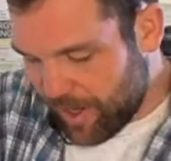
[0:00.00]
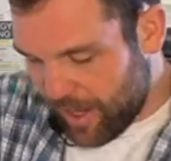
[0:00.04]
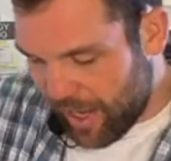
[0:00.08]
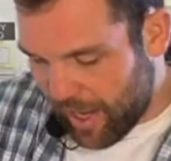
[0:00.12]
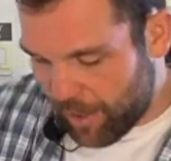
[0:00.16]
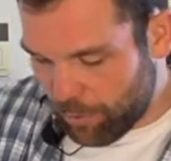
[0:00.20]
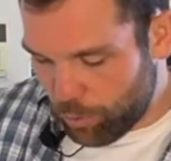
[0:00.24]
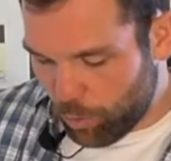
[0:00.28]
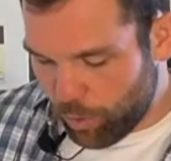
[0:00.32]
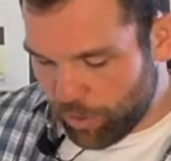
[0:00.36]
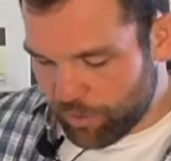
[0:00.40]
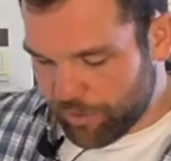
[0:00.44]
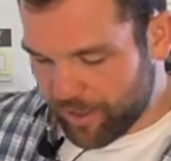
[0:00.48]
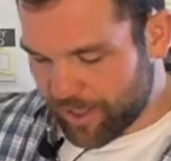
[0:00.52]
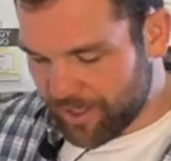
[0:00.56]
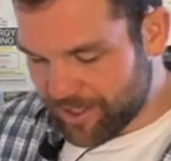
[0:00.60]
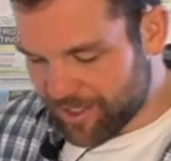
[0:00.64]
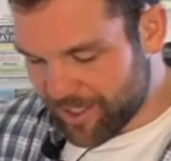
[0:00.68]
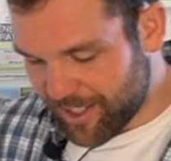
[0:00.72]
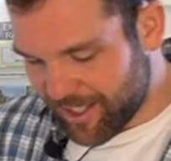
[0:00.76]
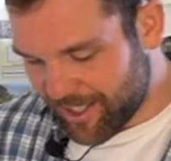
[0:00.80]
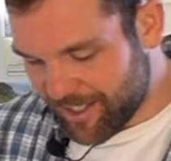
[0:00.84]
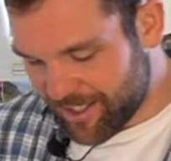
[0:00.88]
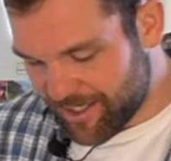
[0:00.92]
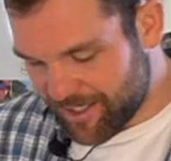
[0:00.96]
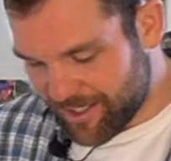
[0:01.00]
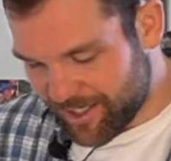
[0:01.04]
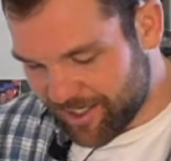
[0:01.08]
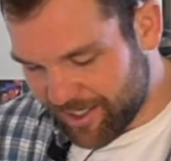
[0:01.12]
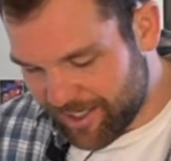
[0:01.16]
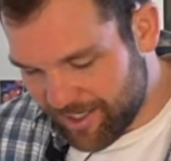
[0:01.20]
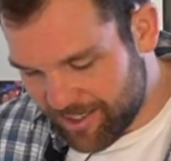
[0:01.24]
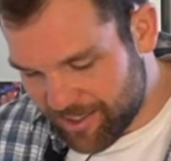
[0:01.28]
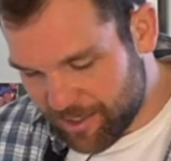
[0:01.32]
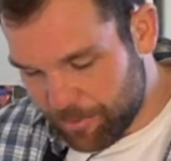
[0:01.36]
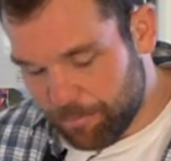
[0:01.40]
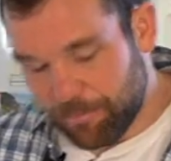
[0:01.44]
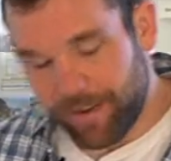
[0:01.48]
And what that does
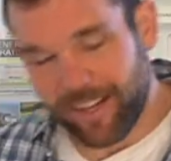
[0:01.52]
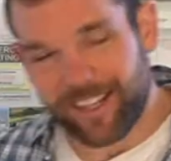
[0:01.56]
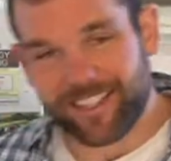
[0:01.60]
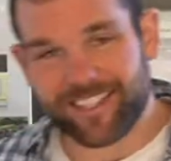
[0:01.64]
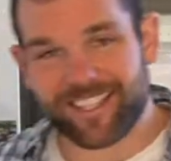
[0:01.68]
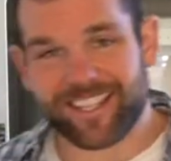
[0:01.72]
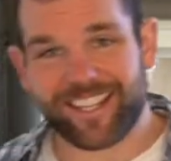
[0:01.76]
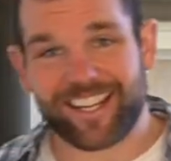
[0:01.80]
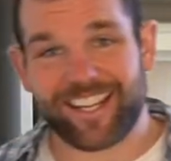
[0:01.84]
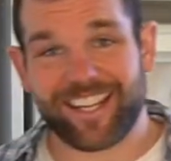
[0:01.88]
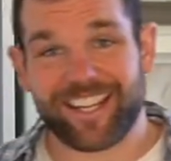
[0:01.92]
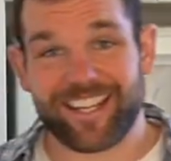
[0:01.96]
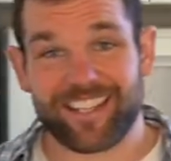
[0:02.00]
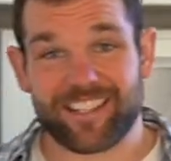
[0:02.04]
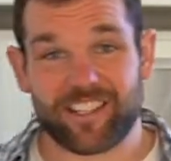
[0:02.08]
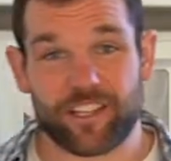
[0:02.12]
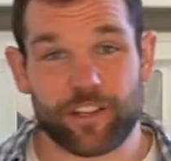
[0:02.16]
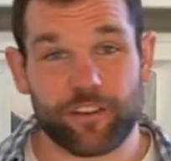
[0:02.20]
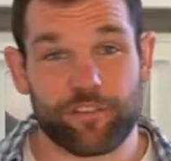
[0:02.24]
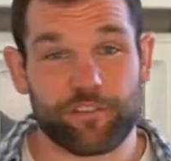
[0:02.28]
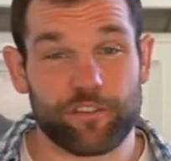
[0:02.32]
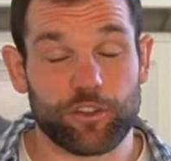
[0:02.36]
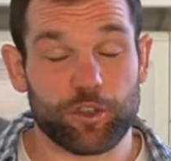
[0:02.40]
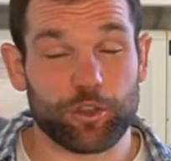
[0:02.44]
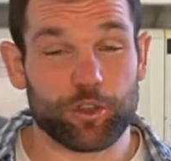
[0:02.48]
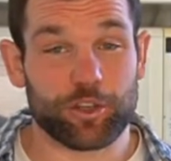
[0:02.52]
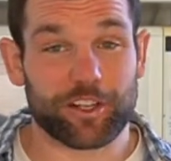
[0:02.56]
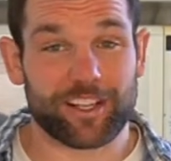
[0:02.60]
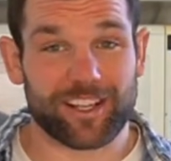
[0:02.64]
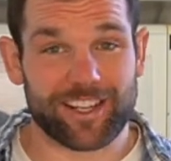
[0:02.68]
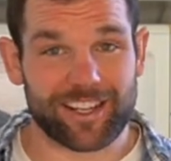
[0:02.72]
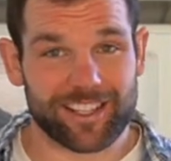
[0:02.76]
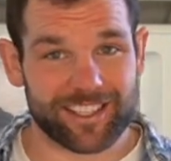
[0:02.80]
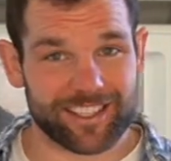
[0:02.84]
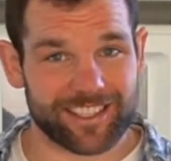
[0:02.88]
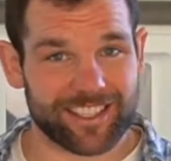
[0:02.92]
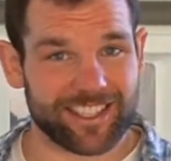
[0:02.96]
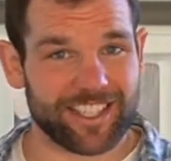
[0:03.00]
is it makes it easier for you to
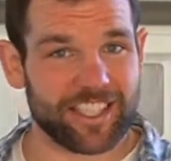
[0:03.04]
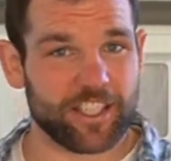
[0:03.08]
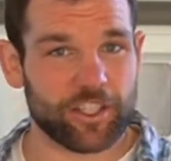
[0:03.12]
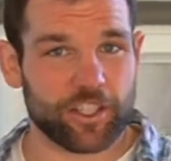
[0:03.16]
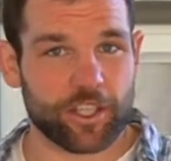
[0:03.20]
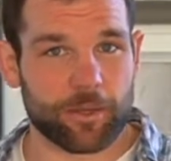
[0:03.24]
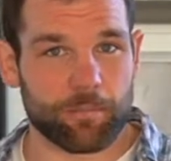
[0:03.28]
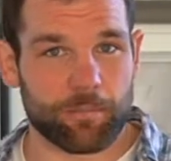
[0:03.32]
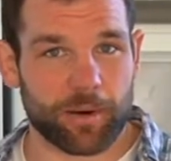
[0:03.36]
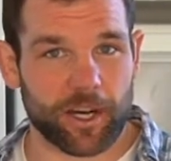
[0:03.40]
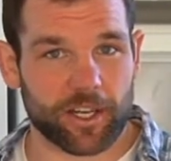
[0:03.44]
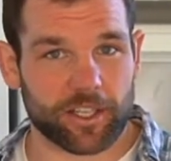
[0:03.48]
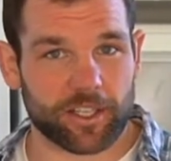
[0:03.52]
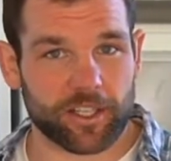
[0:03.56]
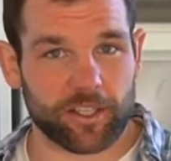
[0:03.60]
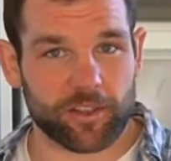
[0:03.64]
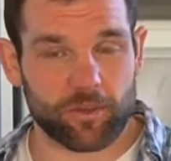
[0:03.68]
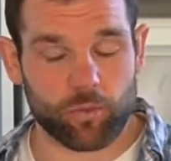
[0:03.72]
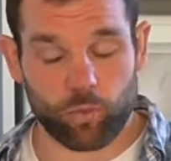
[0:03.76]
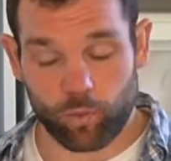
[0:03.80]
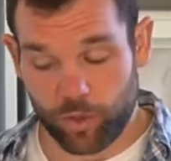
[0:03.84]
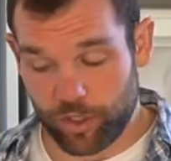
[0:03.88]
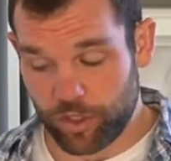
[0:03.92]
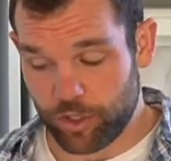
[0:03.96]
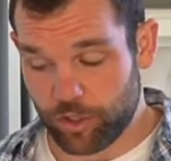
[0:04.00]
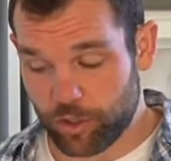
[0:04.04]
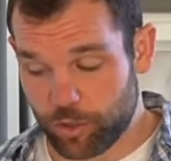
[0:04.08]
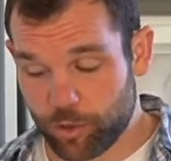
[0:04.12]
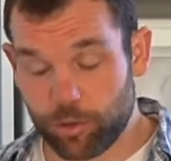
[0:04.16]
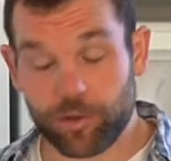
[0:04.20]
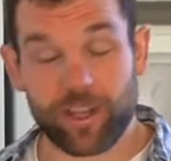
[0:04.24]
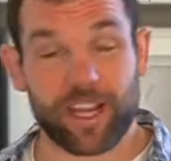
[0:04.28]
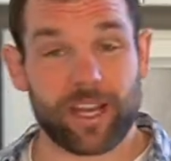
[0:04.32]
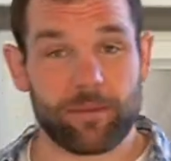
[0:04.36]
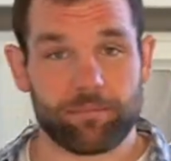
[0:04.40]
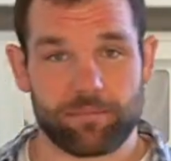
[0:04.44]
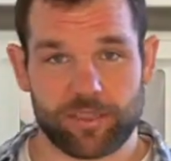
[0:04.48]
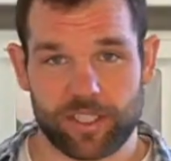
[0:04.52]
clean your bucket when you do
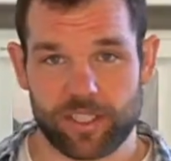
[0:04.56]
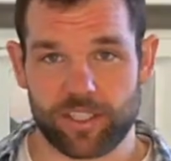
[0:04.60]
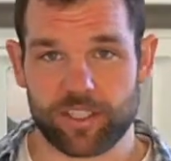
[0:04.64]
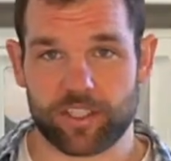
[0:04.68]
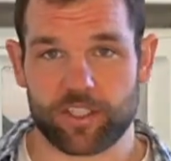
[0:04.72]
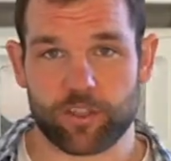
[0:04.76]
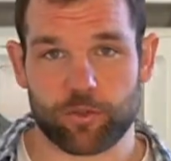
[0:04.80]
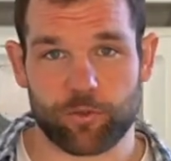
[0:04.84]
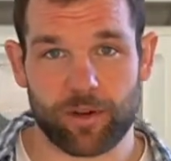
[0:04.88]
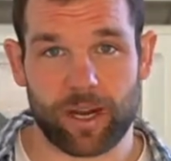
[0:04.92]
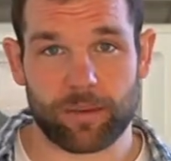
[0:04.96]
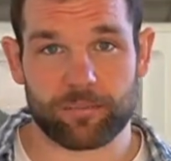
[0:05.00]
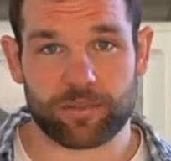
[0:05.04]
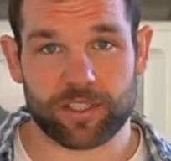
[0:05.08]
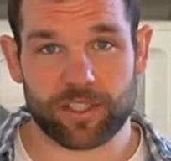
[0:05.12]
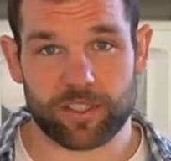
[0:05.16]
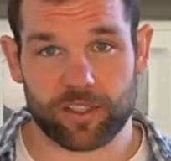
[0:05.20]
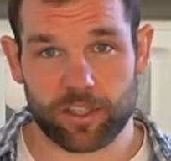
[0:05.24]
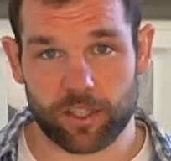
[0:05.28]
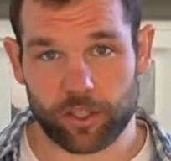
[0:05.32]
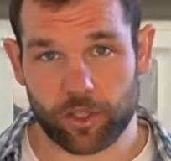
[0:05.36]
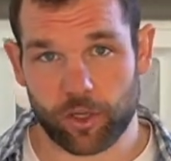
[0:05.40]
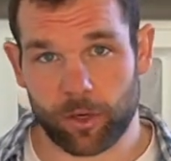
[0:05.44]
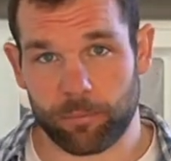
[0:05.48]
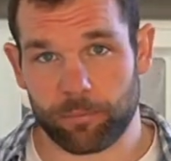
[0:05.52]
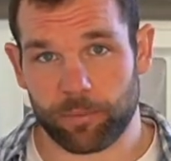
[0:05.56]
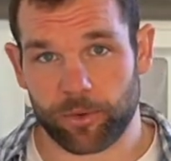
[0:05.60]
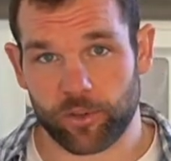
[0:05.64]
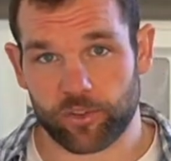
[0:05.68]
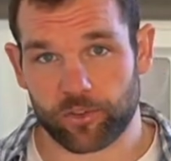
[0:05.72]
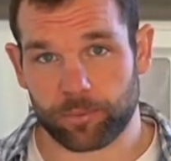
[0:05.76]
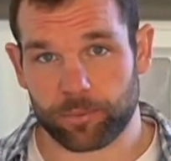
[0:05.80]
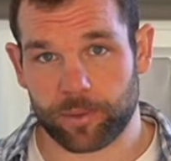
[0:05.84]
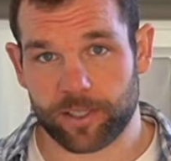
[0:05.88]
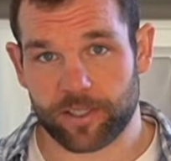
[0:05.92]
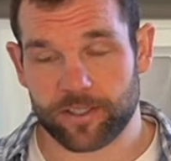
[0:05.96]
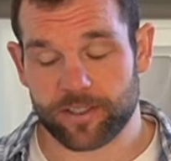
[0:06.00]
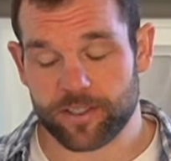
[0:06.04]
empty your scraps into the
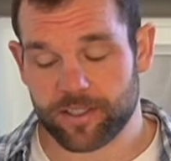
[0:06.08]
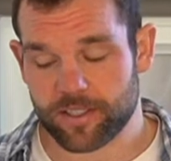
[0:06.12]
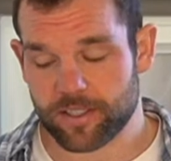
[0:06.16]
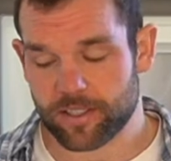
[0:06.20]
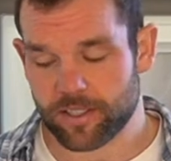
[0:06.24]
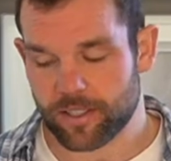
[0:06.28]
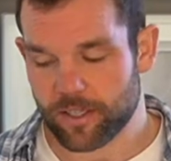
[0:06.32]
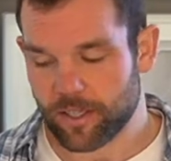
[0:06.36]
compost bins,